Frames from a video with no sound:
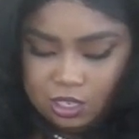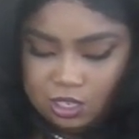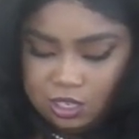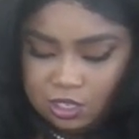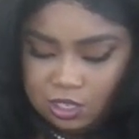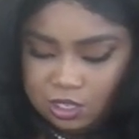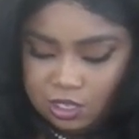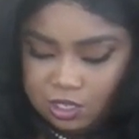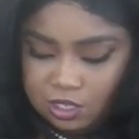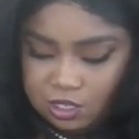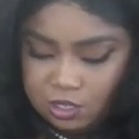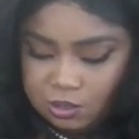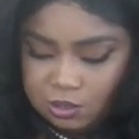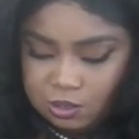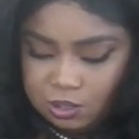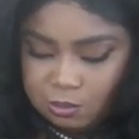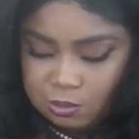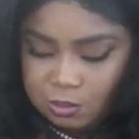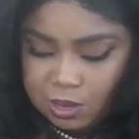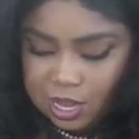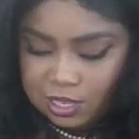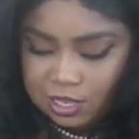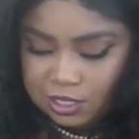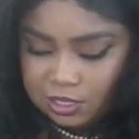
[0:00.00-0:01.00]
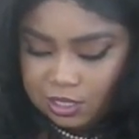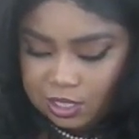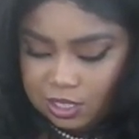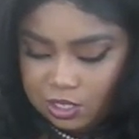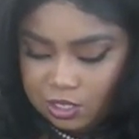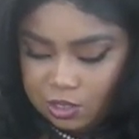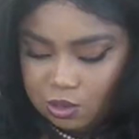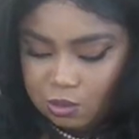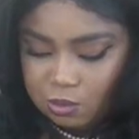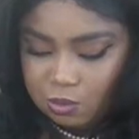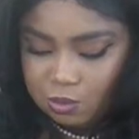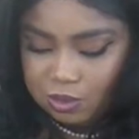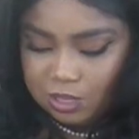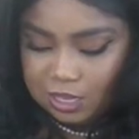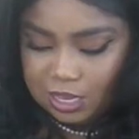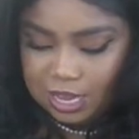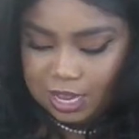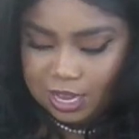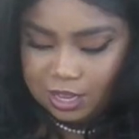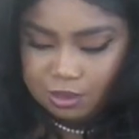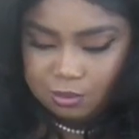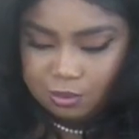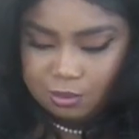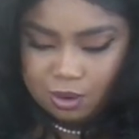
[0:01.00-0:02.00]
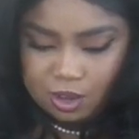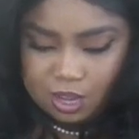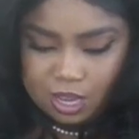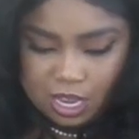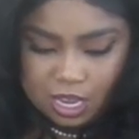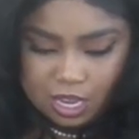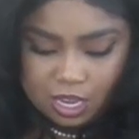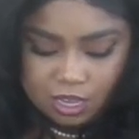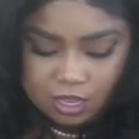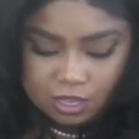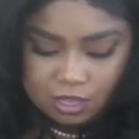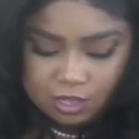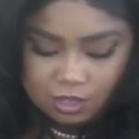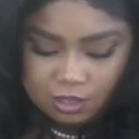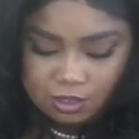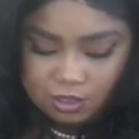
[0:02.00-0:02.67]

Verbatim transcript: hit these little spots that don't want to act right.